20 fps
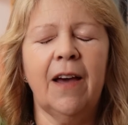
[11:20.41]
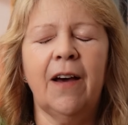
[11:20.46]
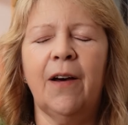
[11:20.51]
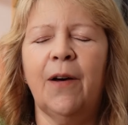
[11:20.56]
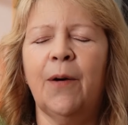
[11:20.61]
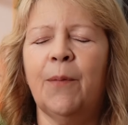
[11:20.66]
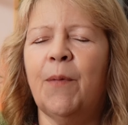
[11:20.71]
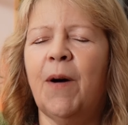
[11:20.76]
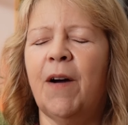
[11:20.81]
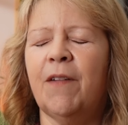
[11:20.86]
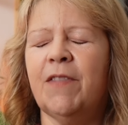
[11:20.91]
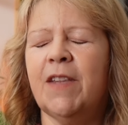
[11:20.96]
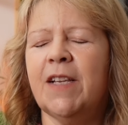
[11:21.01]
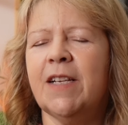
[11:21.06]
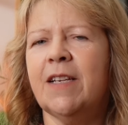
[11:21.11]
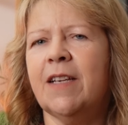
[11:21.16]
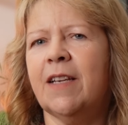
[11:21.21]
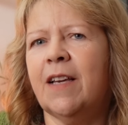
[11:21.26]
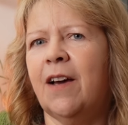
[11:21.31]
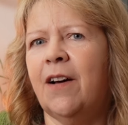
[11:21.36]
I've
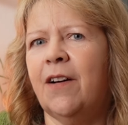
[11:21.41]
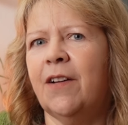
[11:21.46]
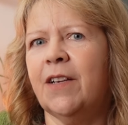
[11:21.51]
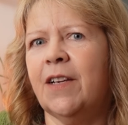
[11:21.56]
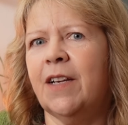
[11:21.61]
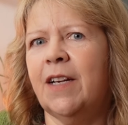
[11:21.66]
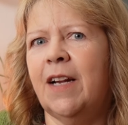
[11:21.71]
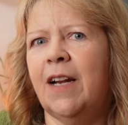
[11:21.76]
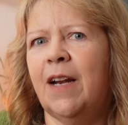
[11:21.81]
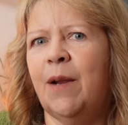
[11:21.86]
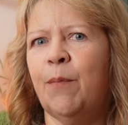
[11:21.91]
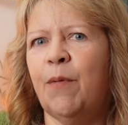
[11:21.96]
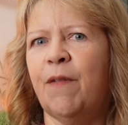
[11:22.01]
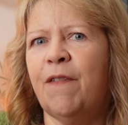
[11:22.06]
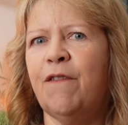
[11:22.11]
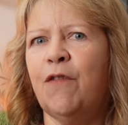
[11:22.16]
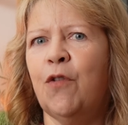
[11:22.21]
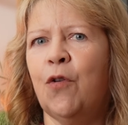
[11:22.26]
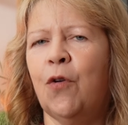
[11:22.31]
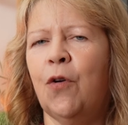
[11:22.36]
knitted a cardigan in it
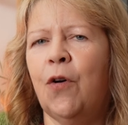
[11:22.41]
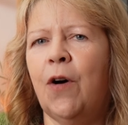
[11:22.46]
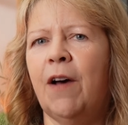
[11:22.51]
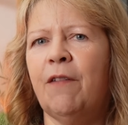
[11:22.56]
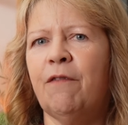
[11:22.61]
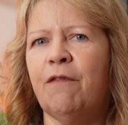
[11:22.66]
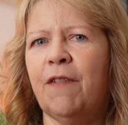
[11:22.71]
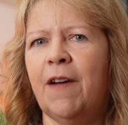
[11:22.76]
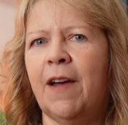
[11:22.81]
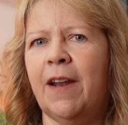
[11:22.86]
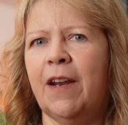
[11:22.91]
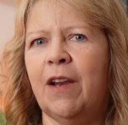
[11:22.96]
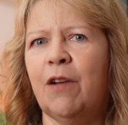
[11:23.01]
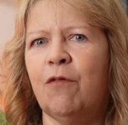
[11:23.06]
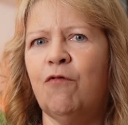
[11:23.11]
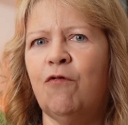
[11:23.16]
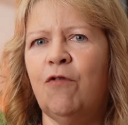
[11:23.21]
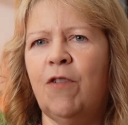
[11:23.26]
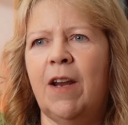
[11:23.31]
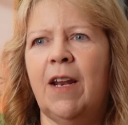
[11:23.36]
before and found it
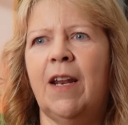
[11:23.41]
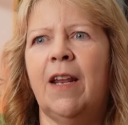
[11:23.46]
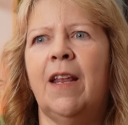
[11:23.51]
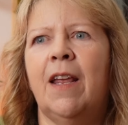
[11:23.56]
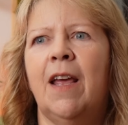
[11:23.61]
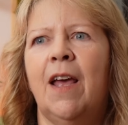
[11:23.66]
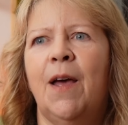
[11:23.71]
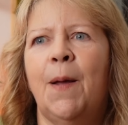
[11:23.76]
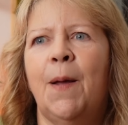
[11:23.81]
really,